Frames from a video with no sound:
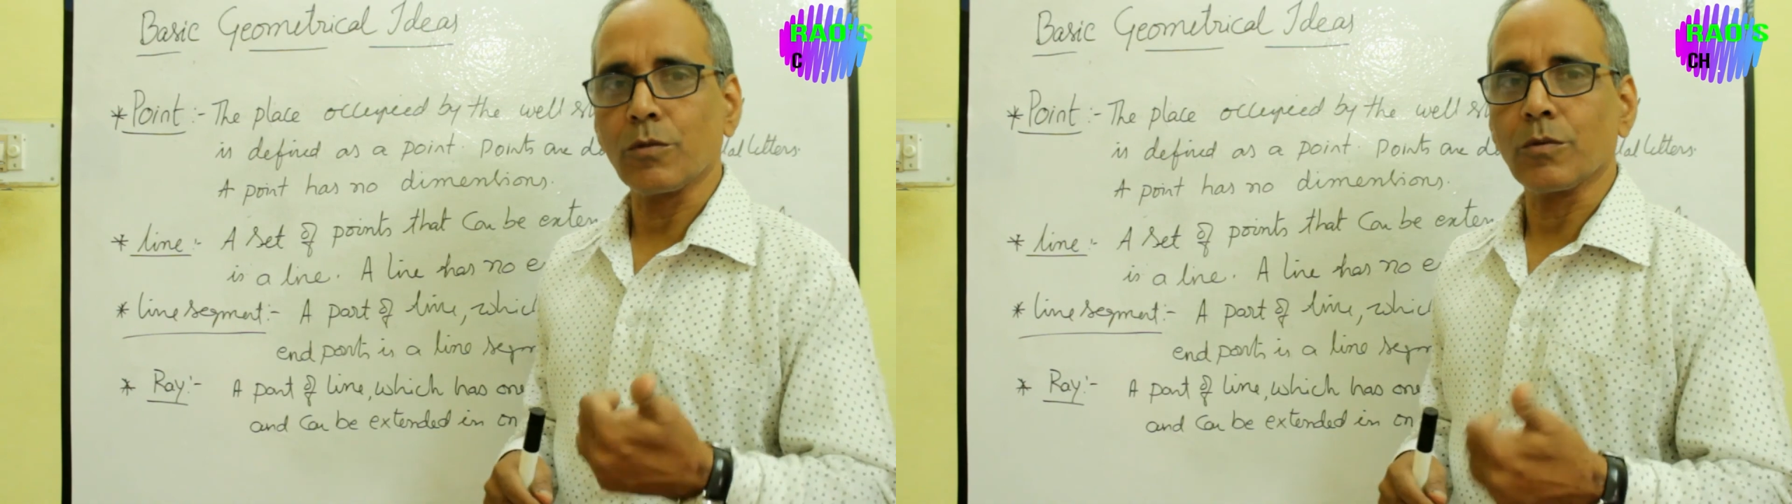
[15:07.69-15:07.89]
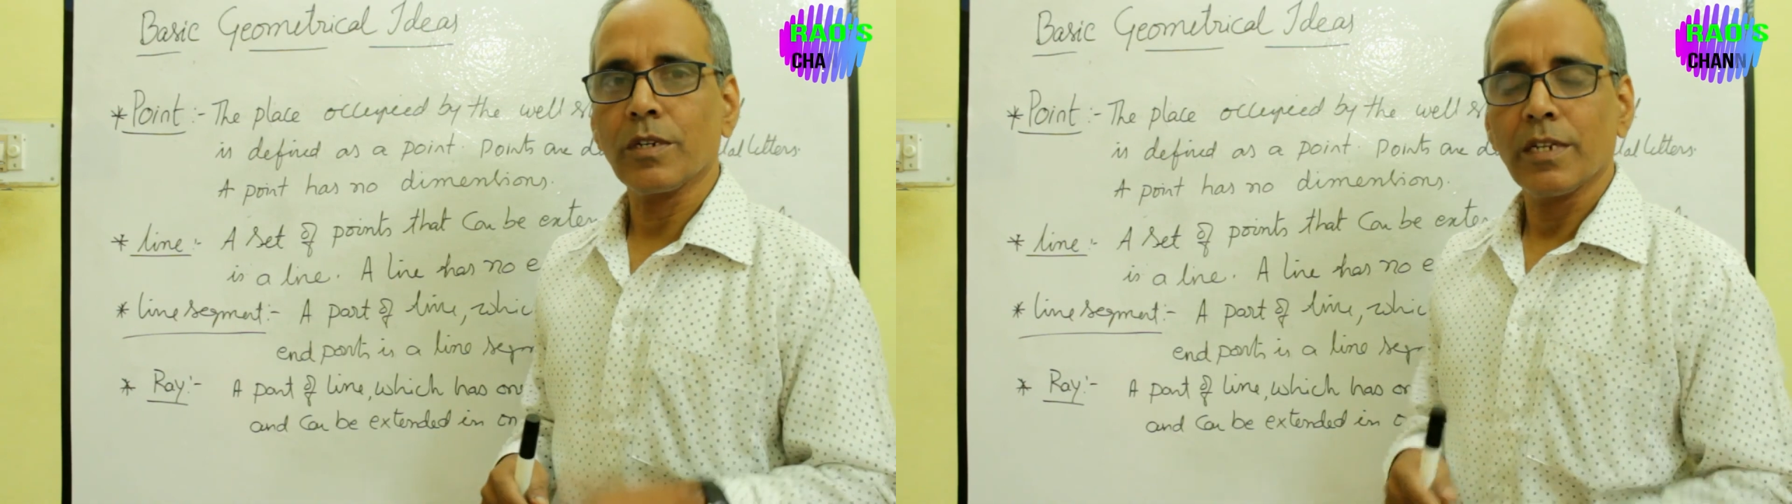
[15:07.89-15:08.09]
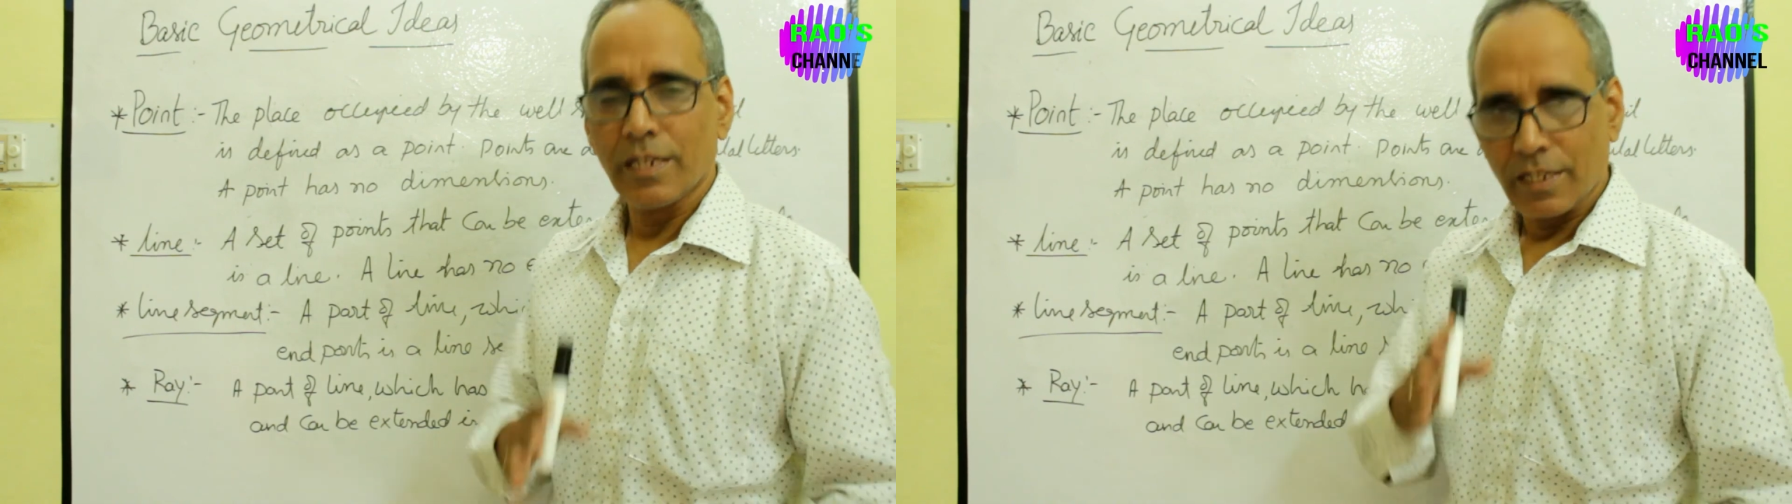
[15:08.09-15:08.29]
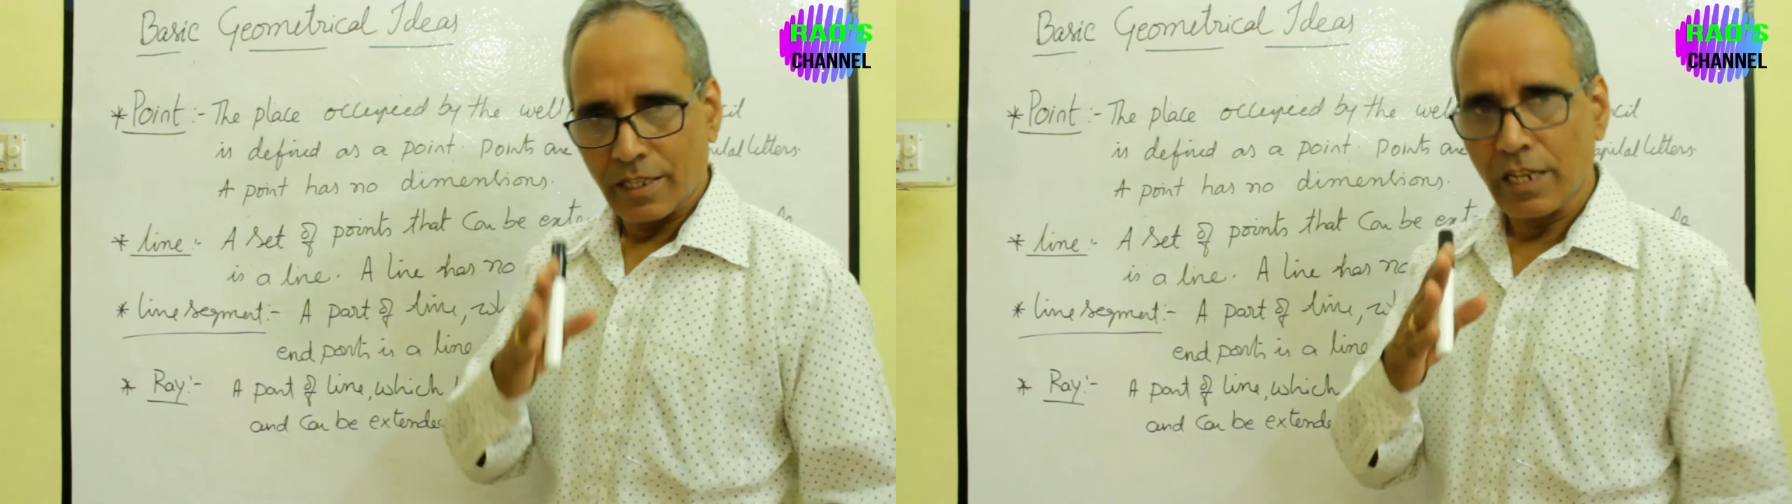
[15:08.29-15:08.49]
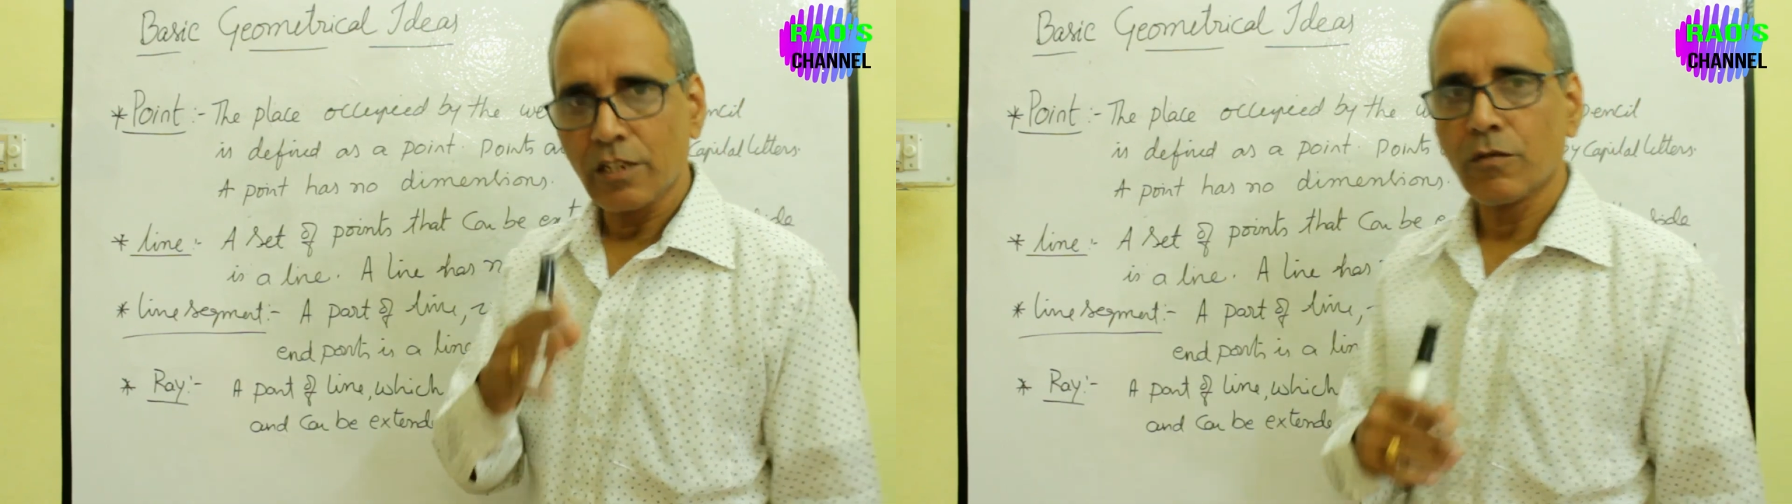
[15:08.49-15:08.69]
you.
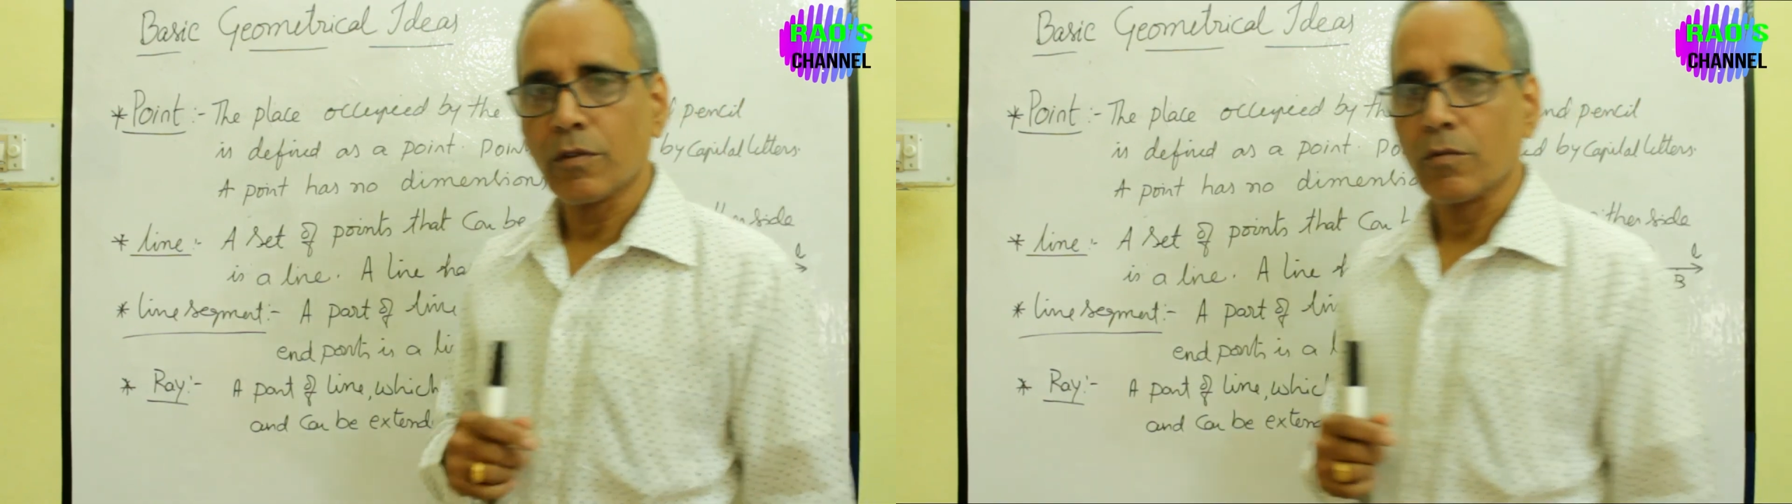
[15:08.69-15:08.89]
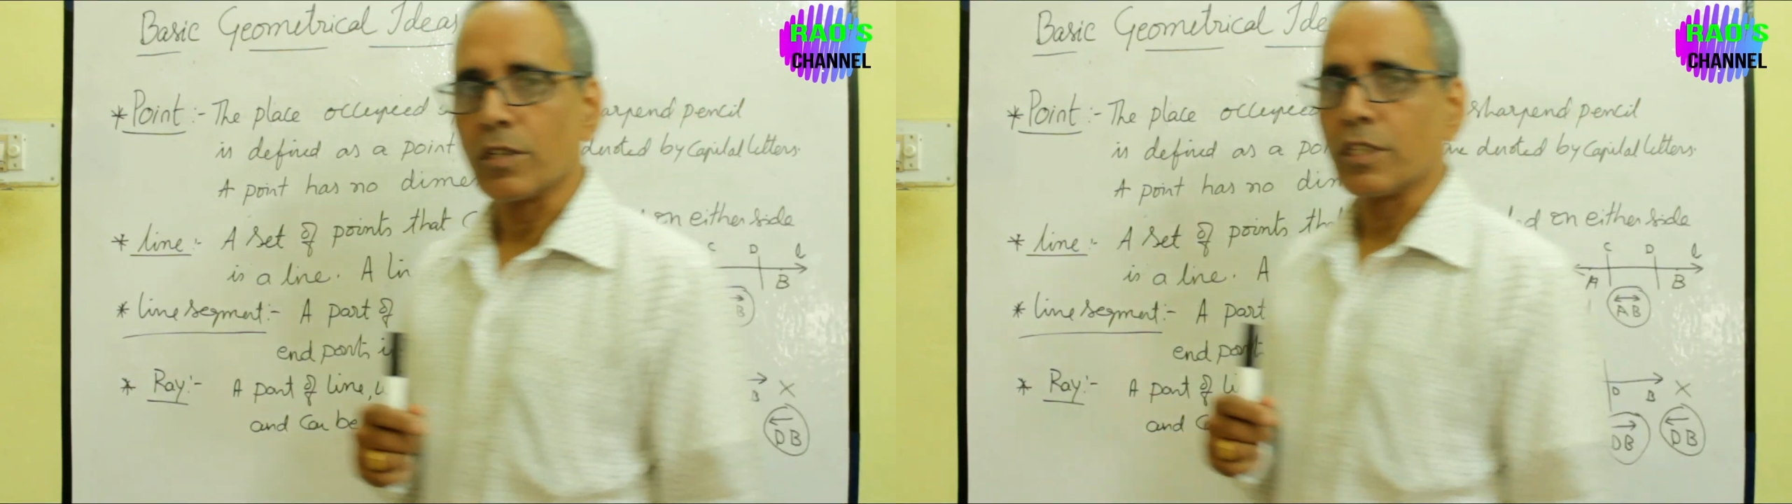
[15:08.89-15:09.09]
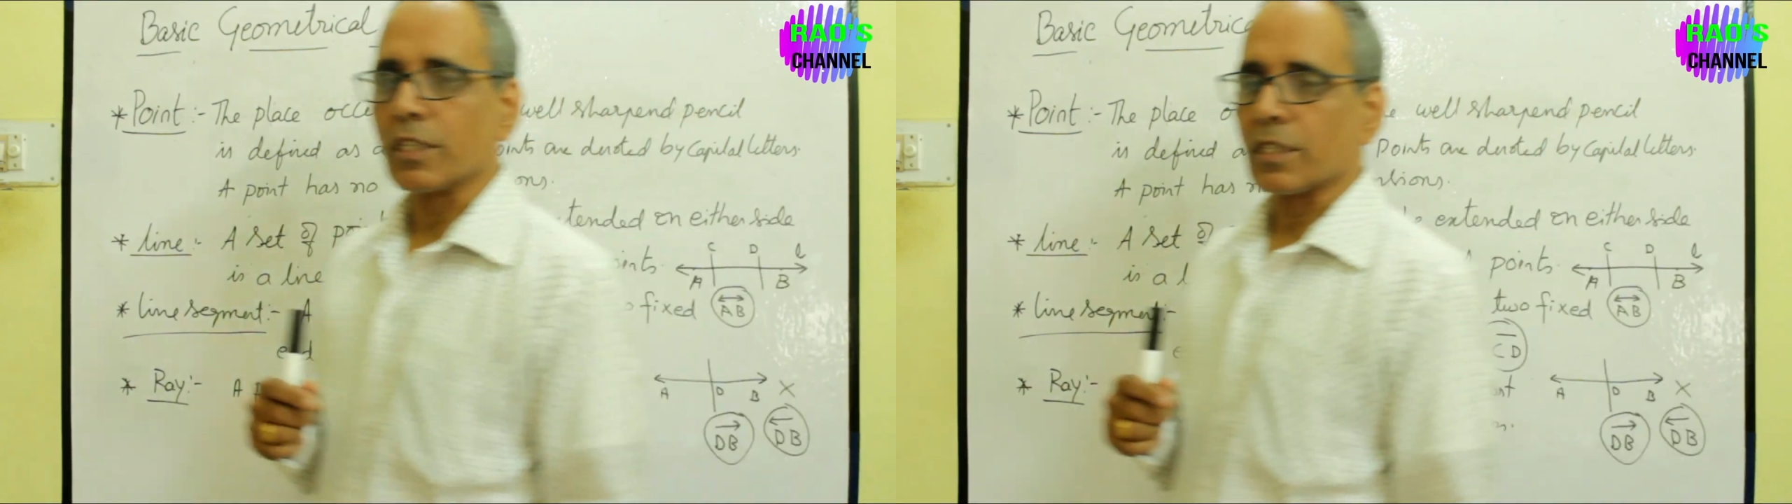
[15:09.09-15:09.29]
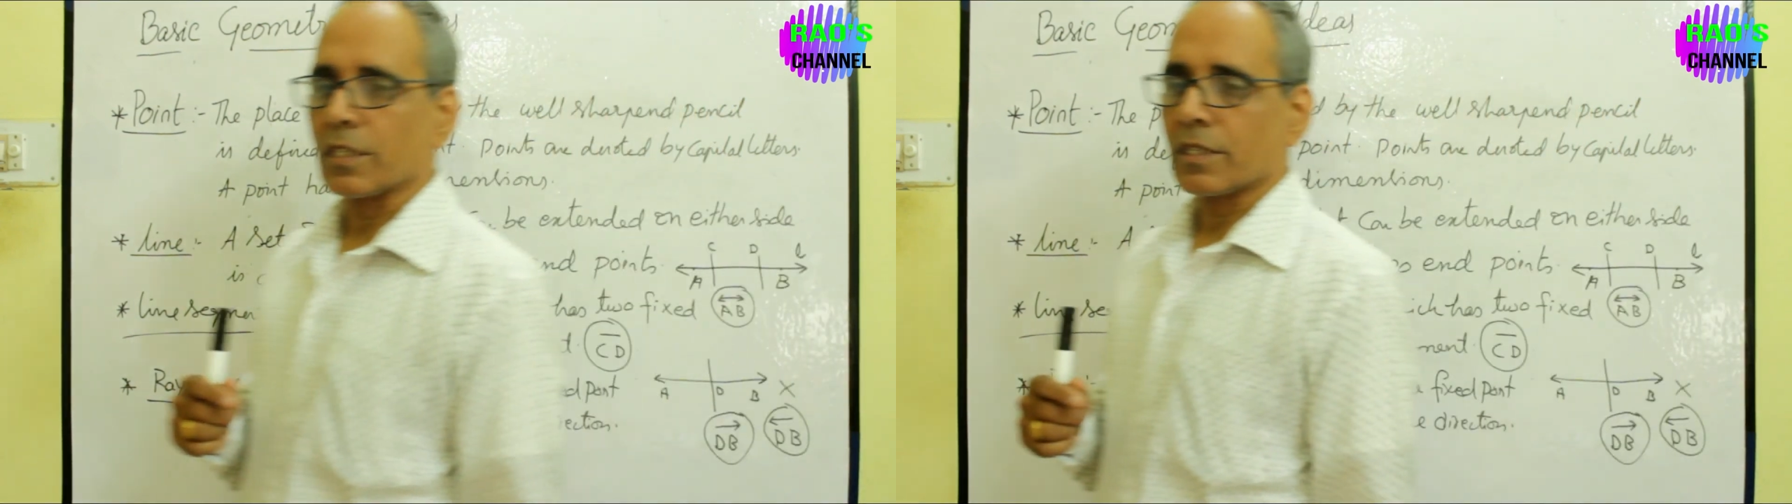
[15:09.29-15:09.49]
Thank you for watching.